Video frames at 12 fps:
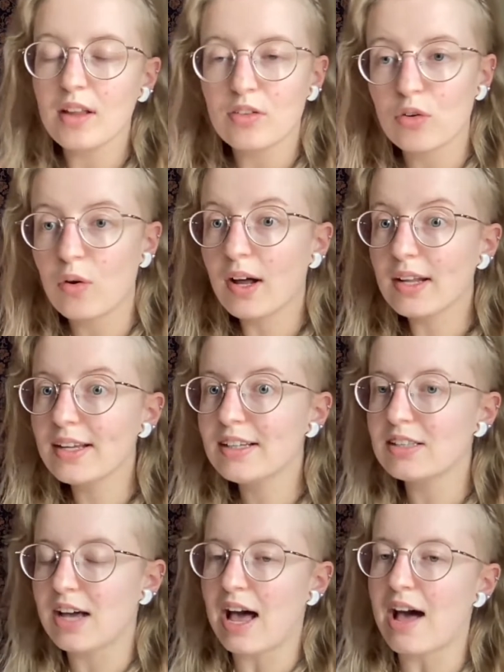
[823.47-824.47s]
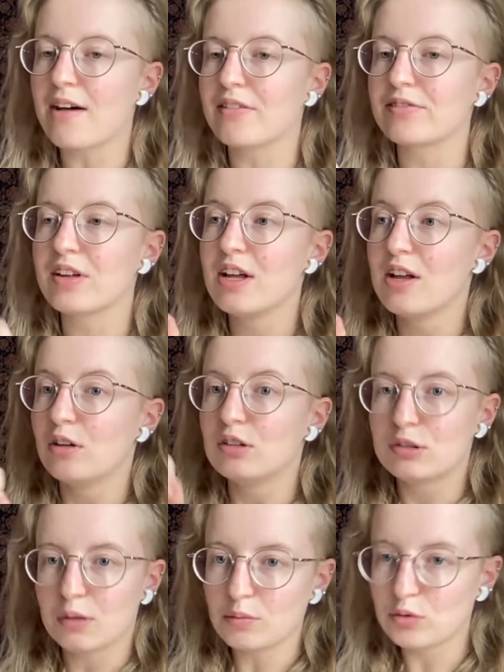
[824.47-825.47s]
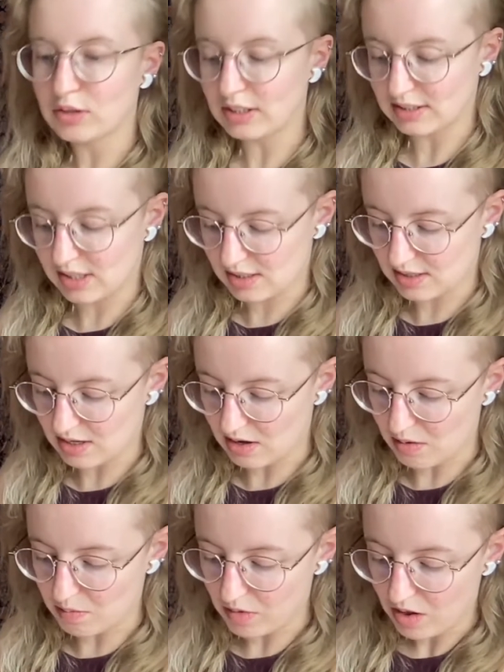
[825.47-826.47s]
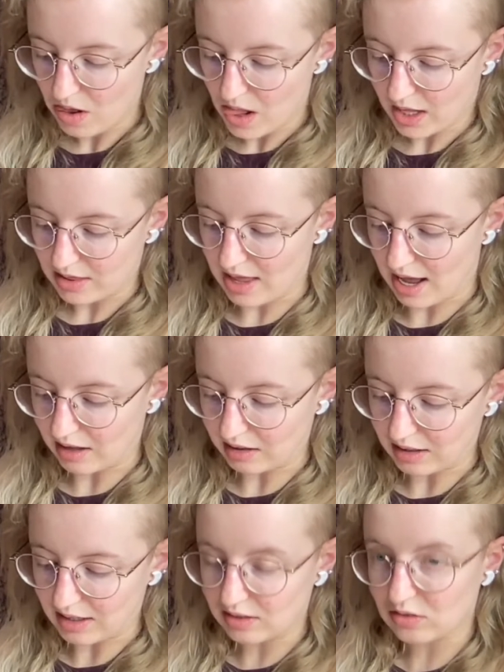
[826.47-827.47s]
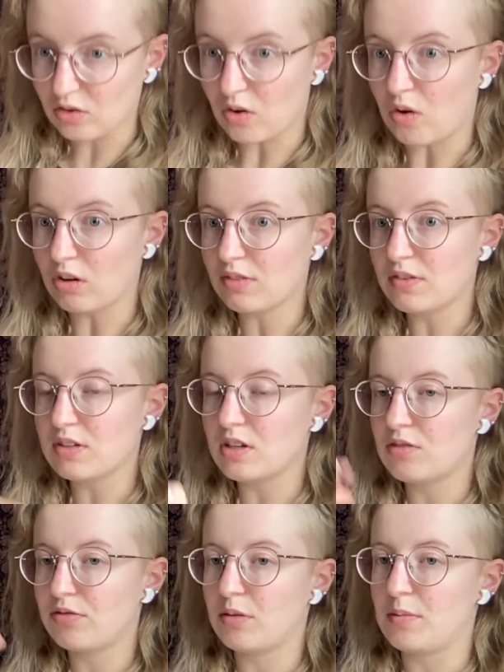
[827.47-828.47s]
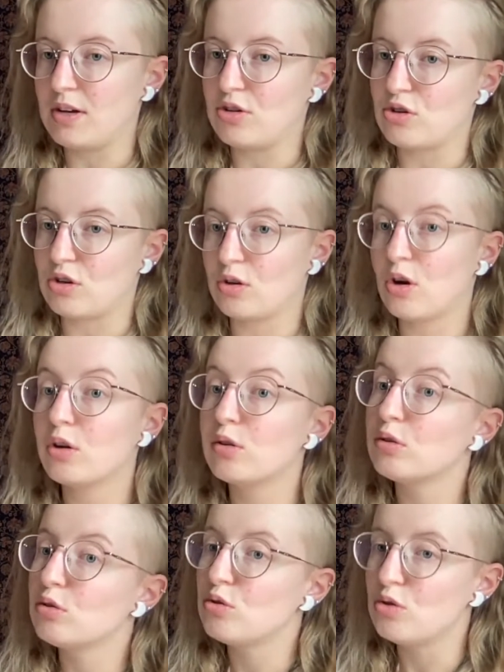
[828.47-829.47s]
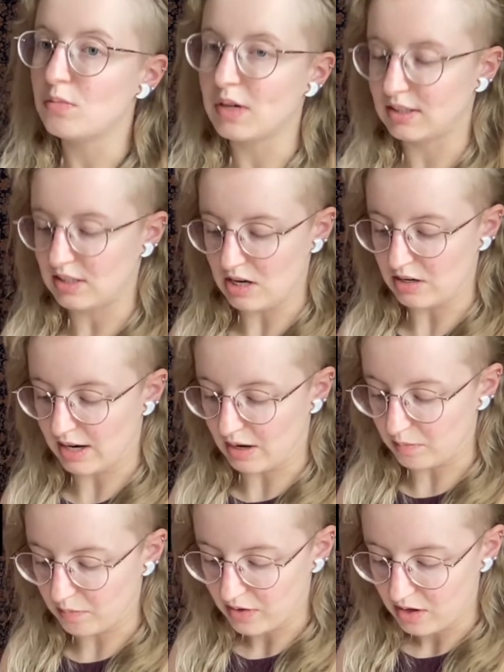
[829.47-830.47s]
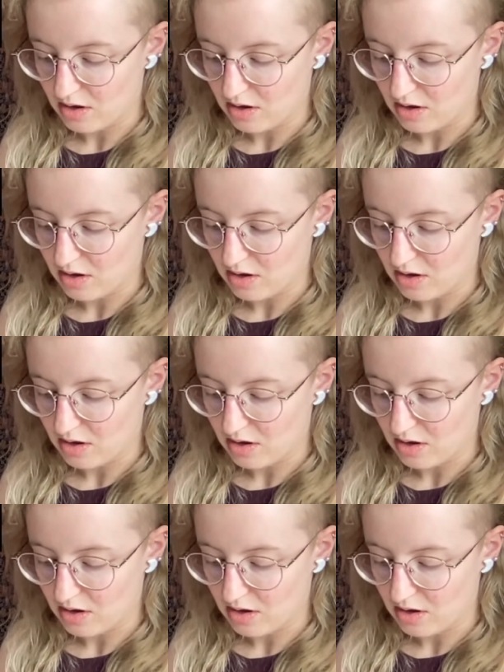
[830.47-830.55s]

So I like to have some sort of system that links all of this information to my CRM.